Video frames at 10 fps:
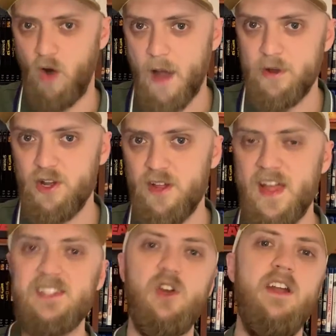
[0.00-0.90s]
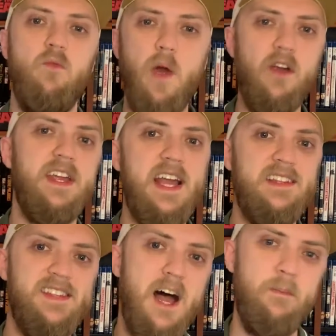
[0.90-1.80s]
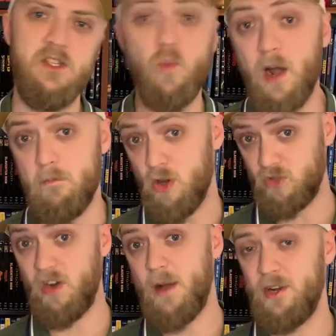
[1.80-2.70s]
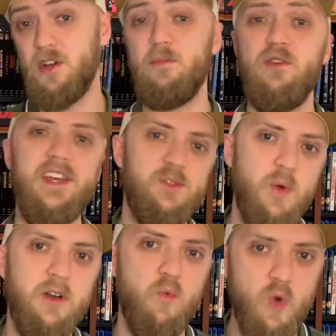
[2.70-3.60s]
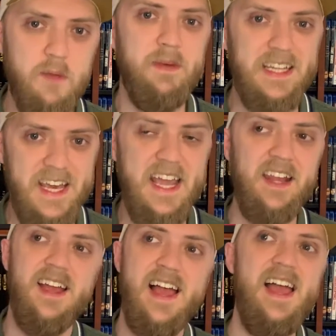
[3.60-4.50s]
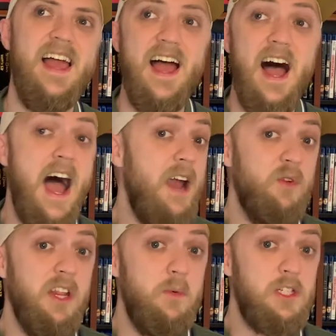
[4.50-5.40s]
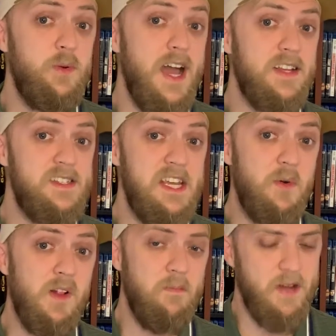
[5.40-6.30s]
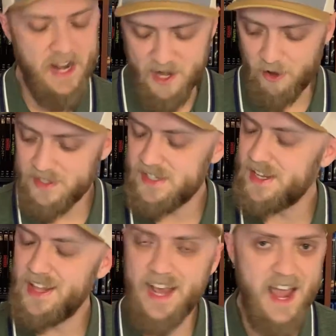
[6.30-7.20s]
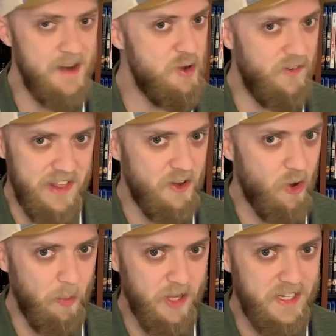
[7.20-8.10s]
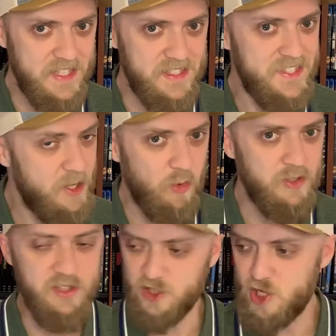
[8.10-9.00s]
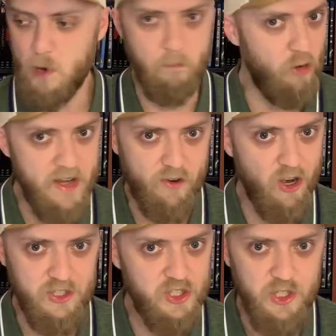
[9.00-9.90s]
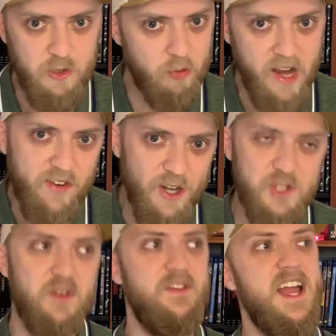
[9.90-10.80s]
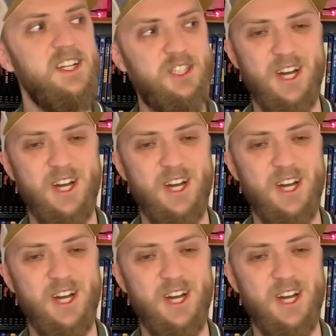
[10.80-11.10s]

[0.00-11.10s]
Robin Hood. That's kind of where he ends up, is where most Robin Hood movies would begin. I really wish we got a sequel, but I know this isn't the kind of movie that normally gets sequels. There's no Braveheart 2, Braveheart's Revenge,